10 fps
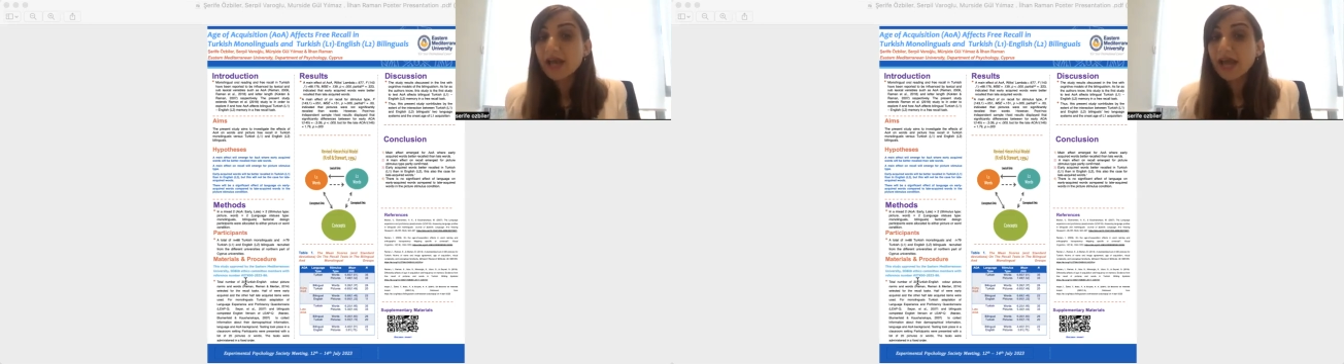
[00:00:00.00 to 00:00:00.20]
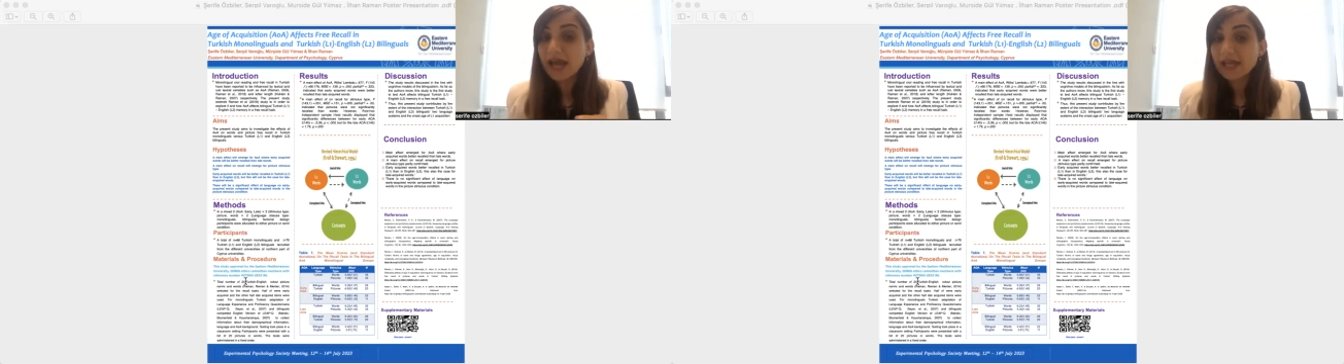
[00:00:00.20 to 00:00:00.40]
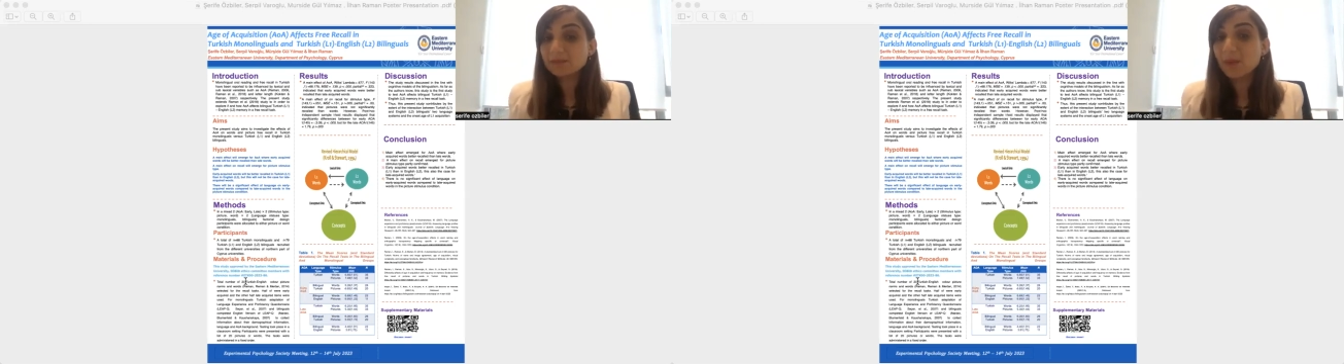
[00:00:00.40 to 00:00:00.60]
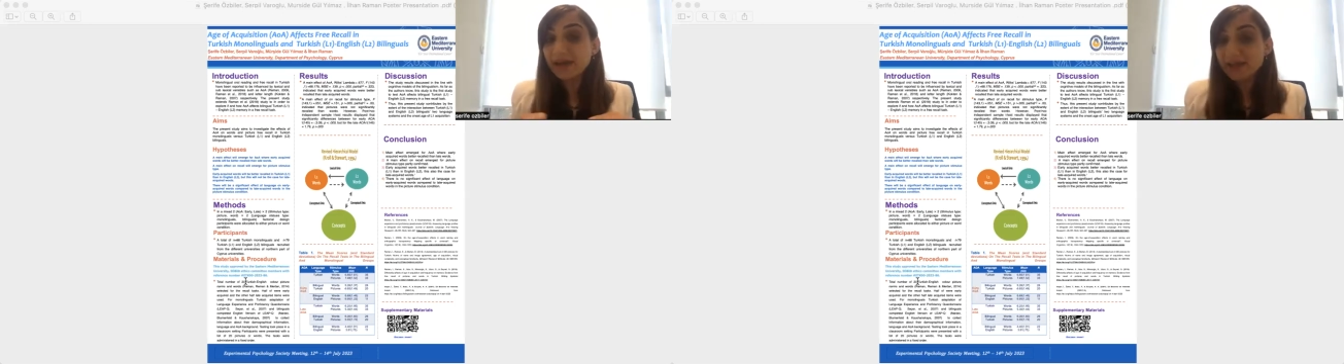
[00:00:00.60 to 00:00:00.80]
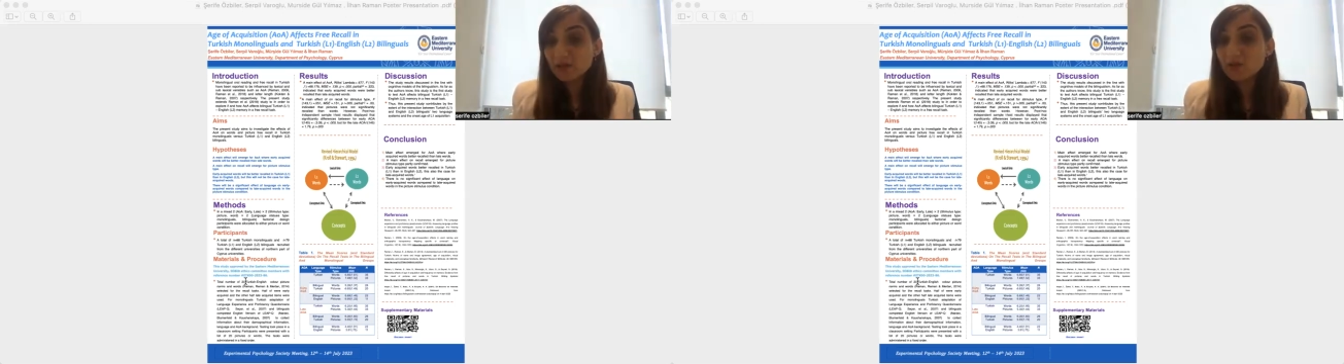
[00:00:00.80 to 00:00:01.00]
and
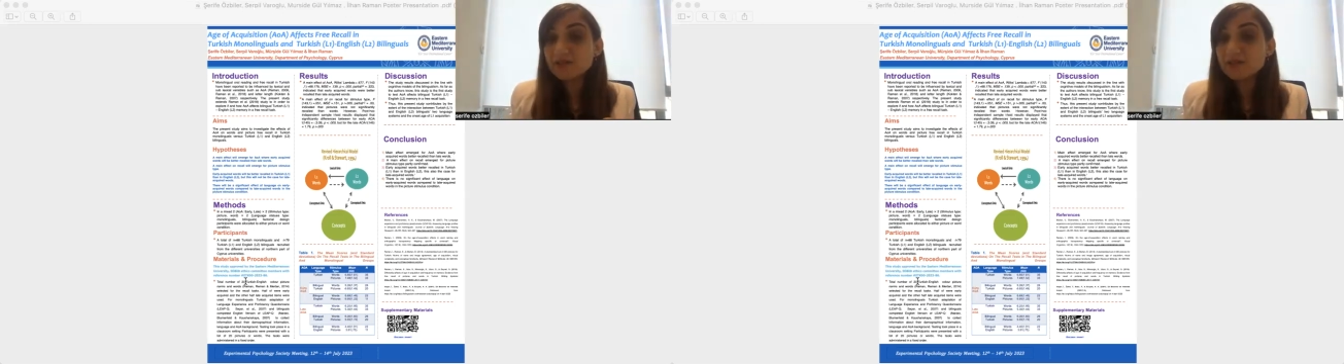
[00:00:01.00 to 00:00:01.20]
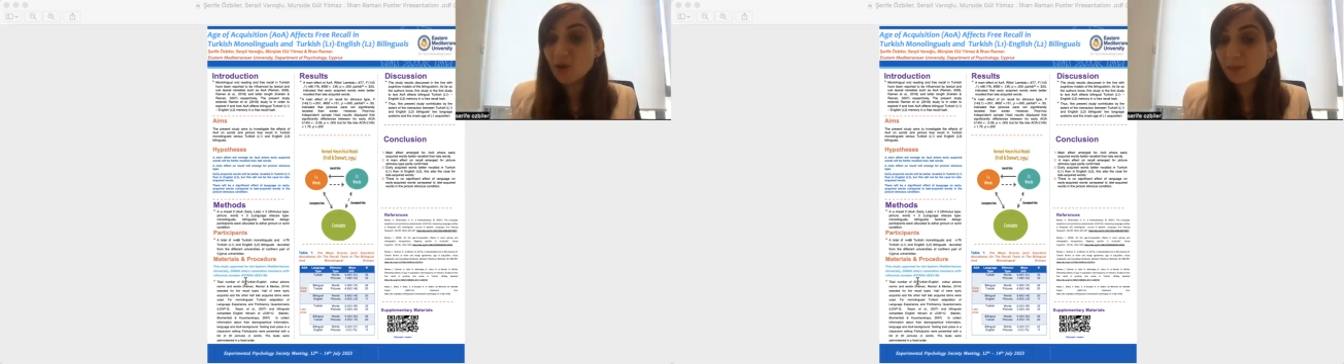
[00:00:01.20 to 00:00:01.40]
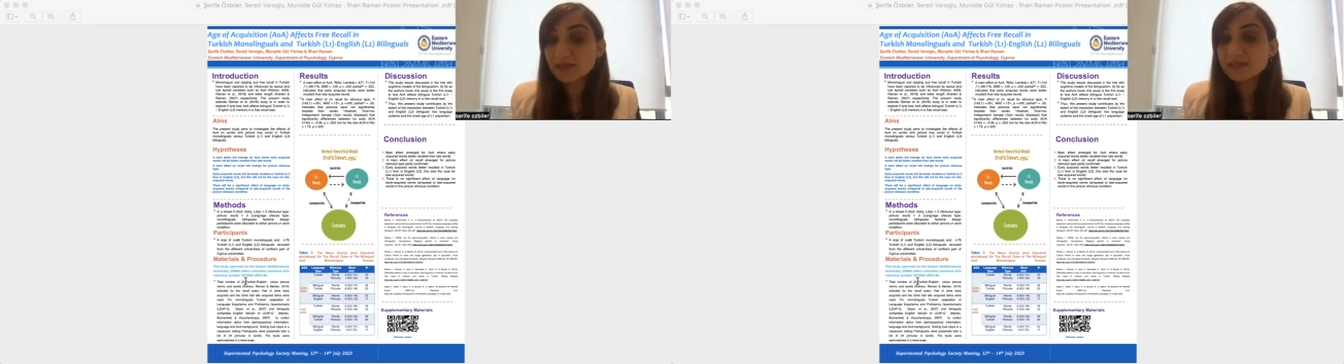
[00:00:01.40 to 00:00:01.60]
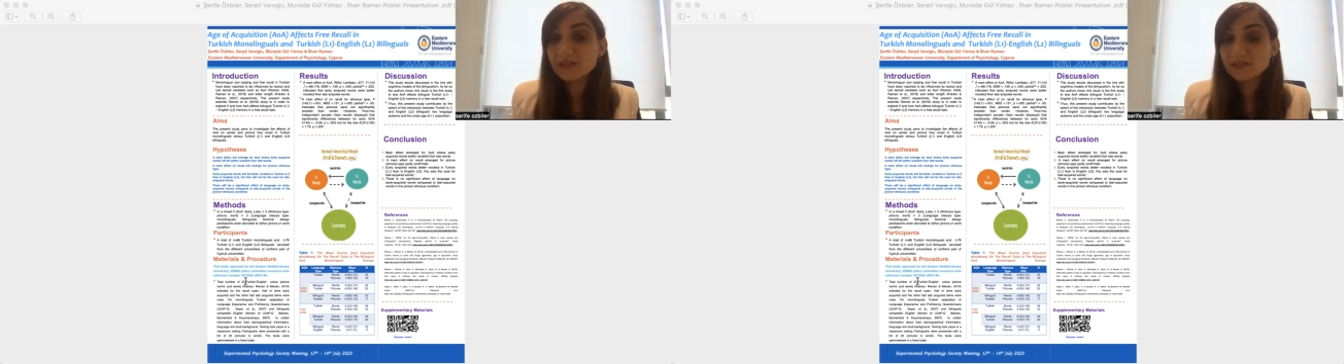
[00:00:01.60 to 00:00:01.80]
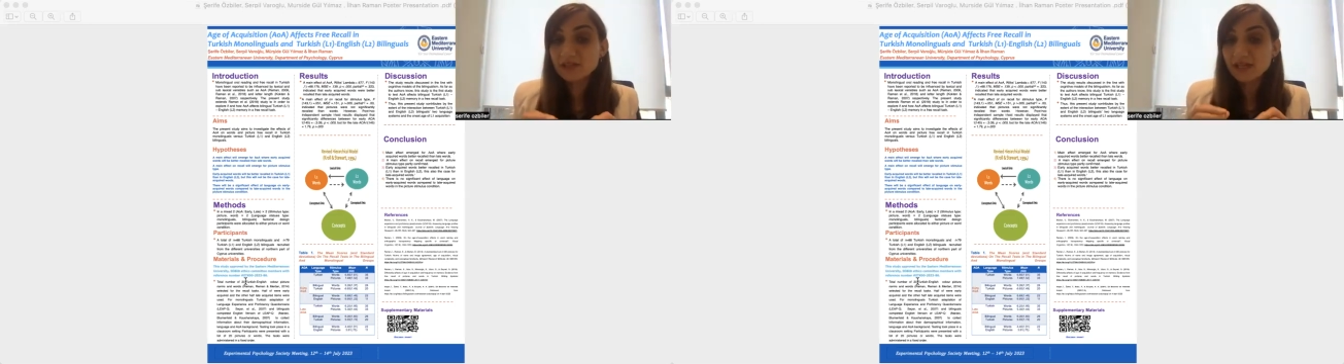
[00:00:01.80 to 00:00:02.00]
bilinguals
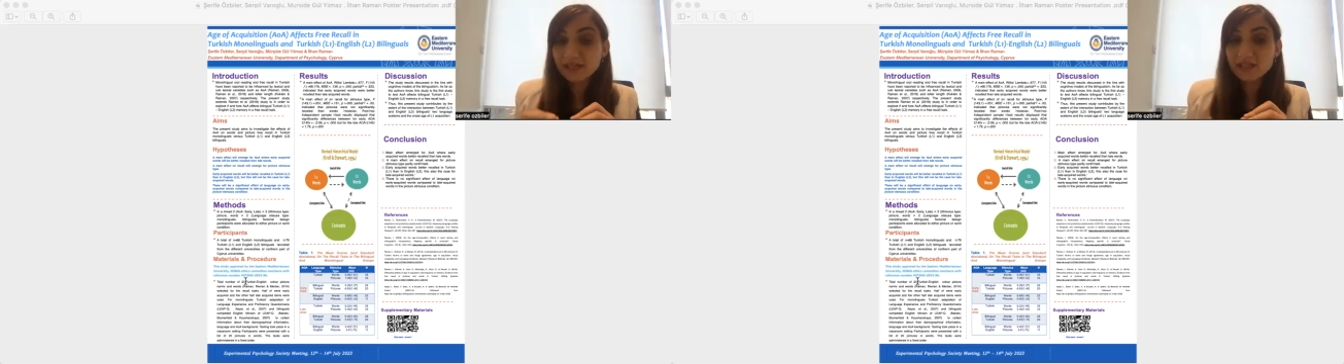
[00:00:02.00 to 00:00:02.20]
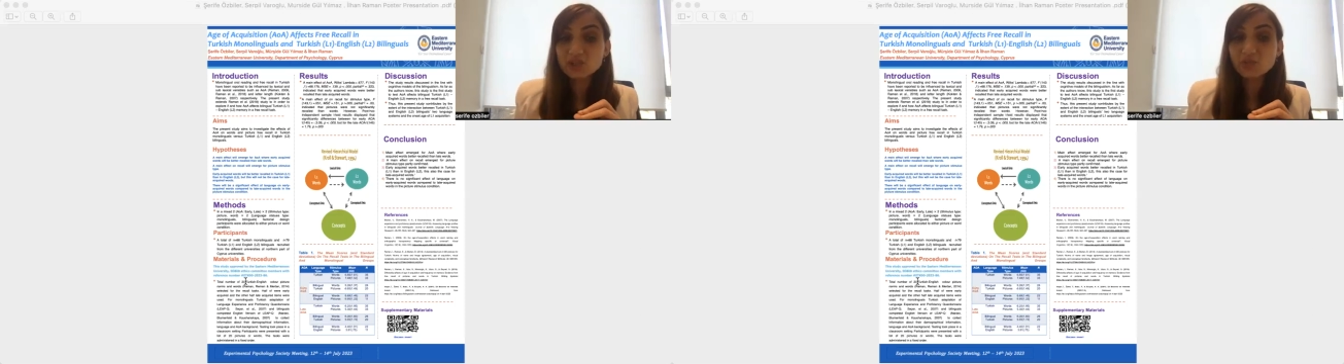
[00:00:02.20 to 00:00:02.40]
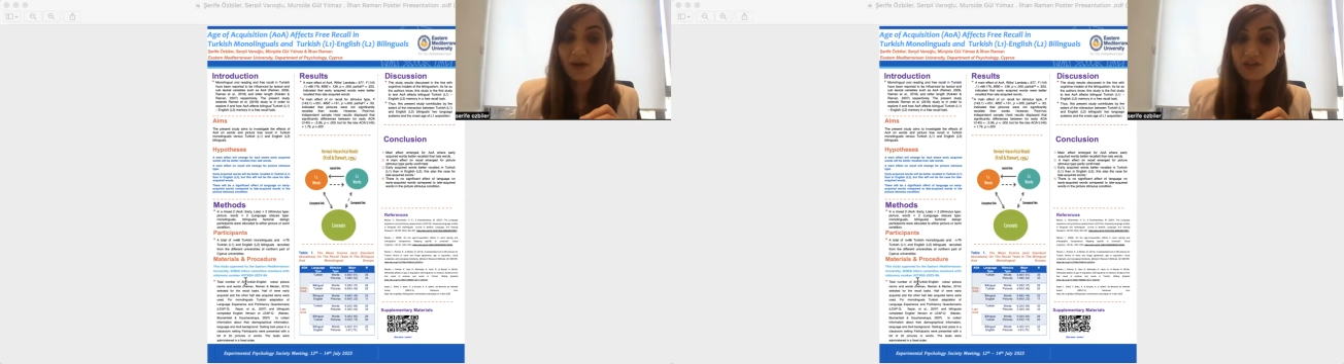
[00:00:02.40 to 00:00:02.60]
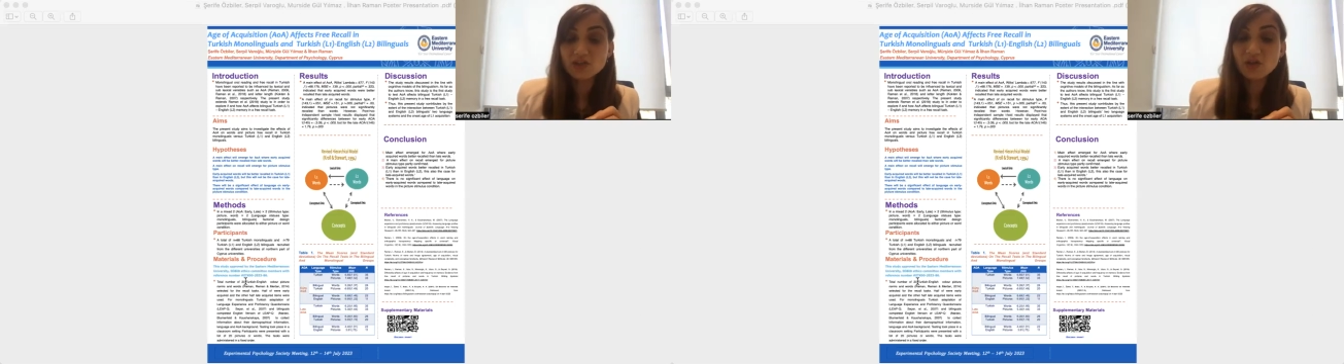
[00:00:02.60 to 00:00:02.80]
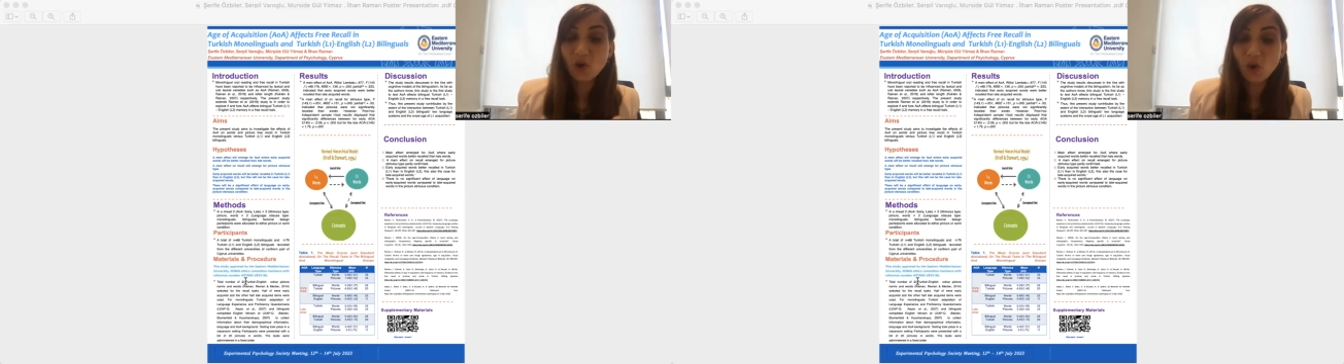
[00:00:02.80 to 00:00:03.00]
completed English
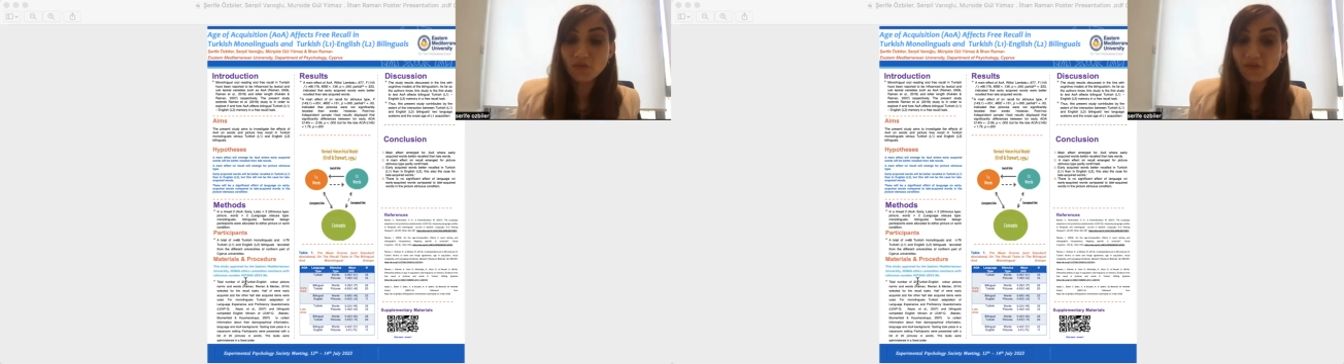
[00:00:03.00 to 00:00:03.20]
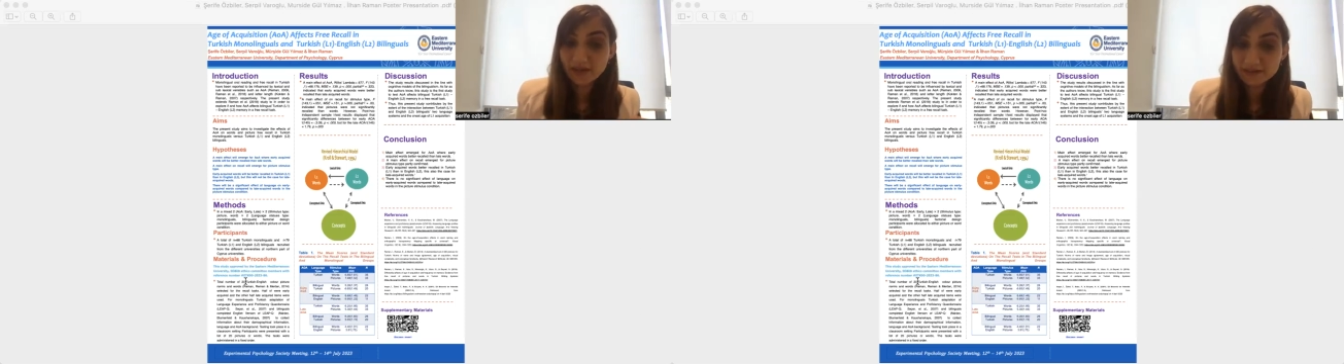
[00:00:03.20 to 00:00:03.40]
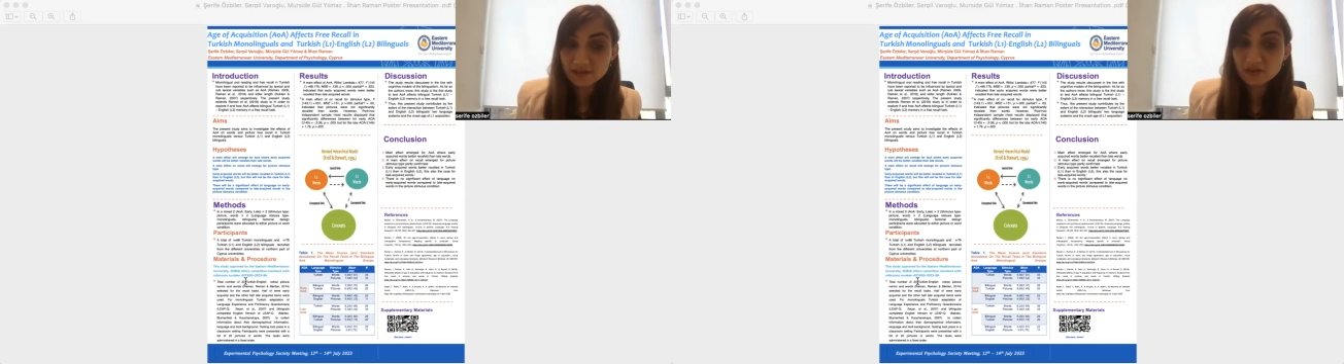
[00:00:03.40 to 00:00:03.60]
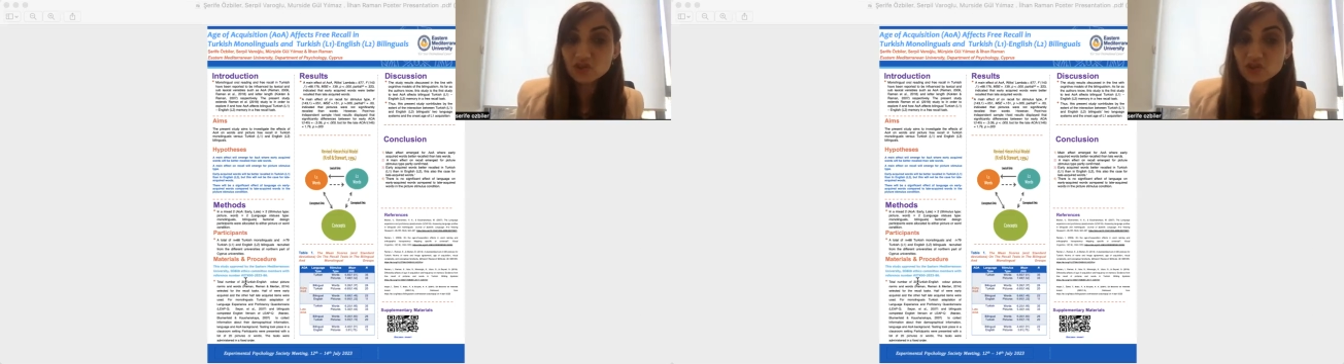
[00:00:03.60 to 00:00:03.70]
version of it